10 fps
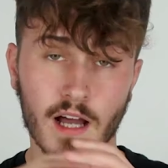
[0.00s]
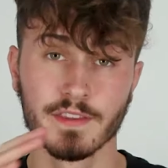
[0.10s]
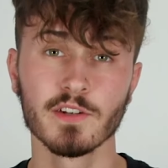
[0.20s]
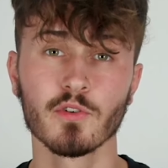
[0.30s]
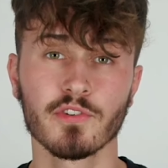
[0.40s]
I
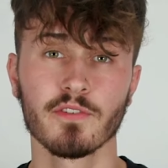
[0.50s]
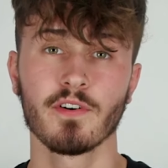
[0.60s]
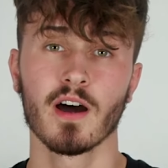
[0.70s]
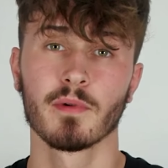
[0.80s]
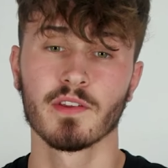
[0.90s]
did also
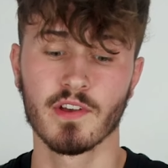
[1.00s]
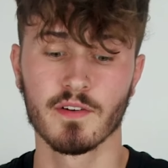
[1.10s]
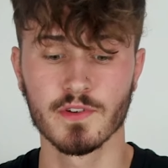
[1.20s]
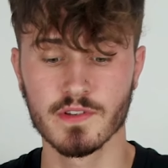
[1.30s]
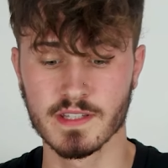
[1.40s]
find
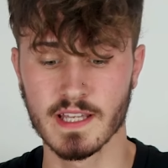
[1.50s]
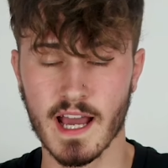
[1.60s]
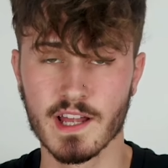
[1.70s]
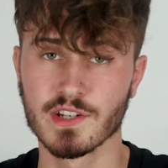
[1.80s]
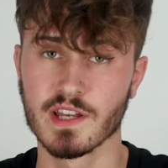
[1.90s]
myself using the
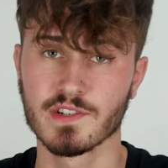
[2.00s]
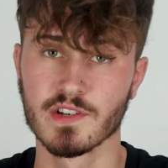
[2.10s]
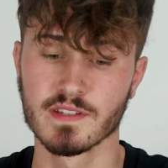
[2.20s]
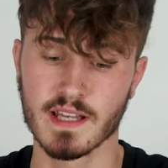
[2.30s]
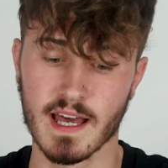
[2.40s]
hand
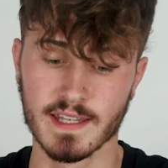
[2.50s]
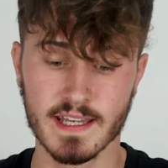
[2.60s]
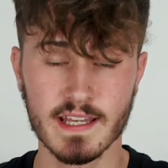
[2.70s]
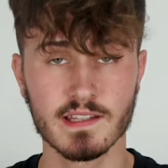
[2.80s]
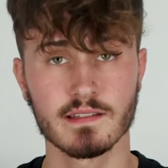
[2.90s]
gestures and
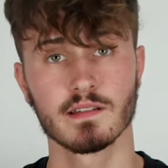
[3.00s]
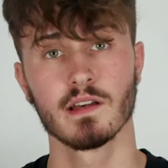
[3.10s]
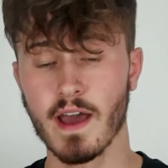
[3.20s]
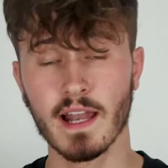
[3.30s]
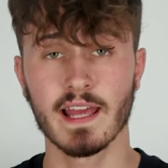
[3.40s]
it is
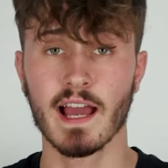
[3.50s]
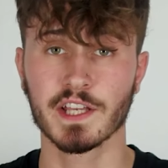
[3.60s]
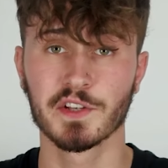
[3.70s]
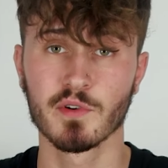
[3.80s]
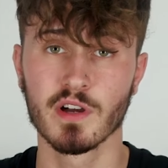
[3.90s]
fairly
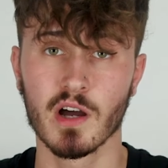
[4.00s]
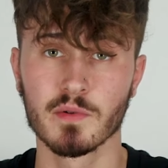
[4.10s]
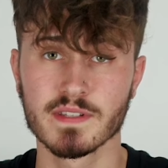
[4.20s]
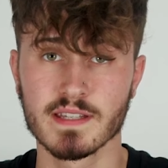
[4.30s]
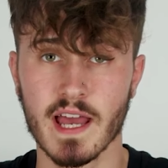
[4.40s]
accurate I
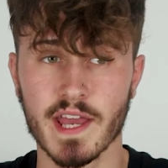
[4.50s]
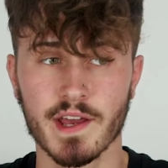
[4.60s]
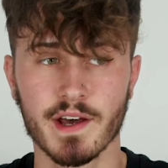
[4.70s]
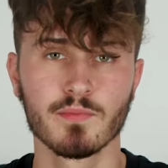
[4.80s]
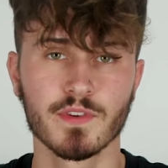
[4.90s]
would say.
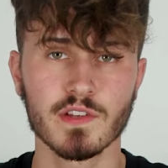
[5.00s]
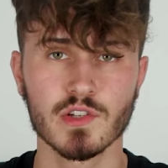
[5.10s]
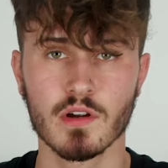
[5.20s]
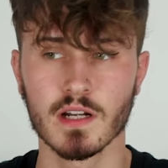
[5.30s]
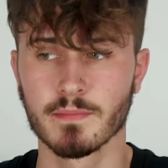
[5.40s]
It does
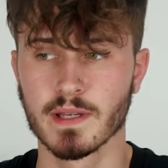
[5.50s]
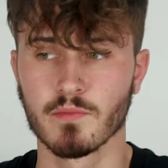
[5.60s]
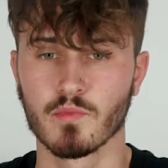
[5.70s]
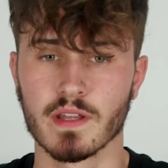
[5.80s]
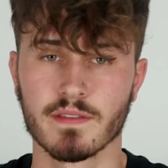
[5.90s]
struggle a
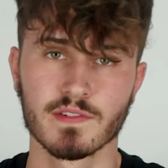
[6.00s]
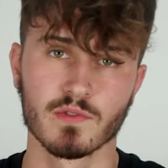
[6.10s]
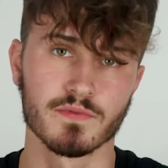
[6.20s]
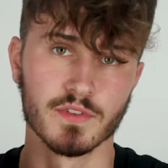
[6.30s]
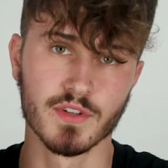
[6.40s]
bit with
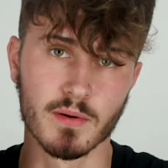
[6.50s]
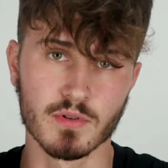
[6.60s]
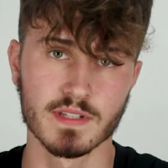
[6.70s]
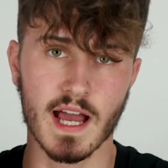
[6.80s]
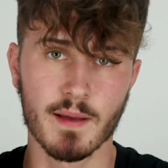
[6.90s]
sort of the
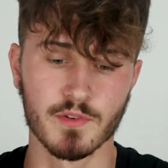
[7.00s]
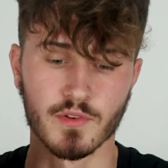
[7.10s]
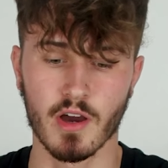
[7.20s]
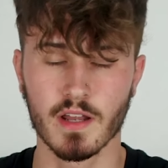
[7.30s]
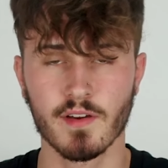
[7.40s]
double tap so you
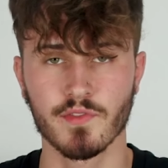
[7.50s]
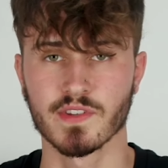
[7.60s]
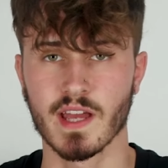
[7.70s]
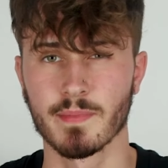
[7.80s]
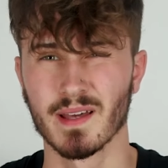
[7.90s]
kind of have
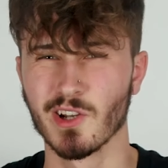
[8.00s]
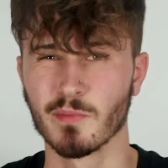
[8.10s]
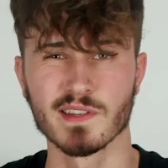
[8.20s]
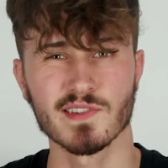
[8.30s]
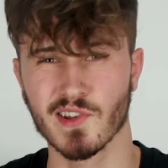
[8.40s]
to tap it a little
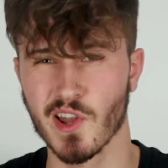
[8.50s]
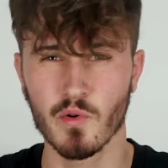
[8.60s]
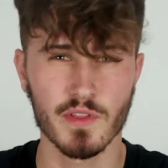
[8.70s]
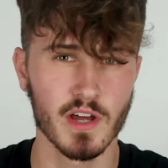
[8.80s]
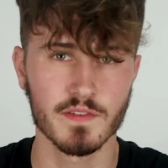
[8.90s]
bit
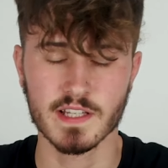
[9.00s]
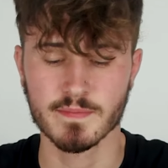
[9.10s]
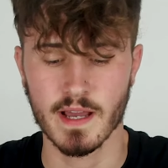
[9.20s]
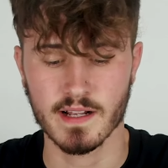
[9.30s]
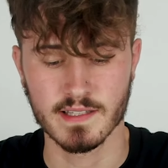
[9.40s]
slower than I was
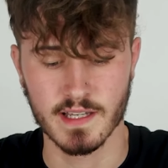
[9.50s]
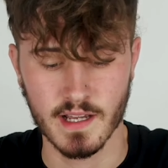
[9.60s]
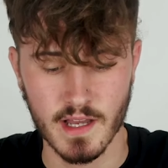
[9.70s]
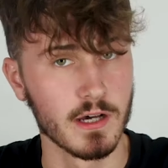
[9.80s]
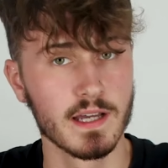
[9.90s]

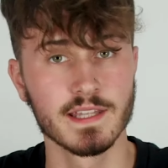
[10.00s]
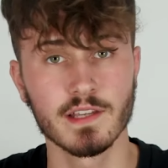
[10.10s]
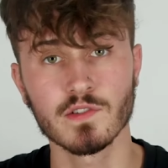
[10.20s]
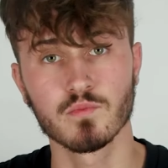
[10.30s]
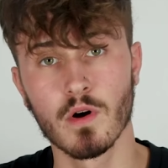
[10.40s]
expecting but it
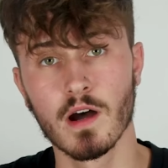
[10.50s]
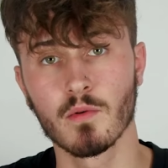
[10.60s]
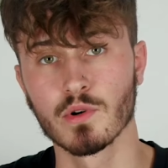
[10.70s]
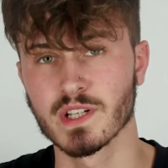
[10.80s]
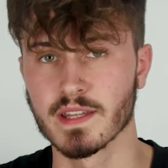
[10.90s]
does
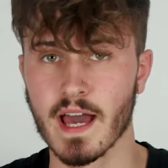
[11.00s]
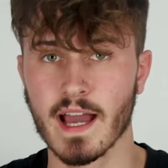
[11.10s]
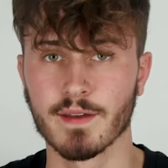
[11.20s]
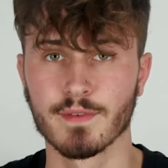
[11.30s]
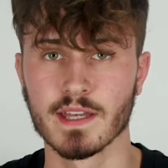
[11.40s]
work once you get the
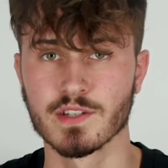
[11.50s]
hang of it.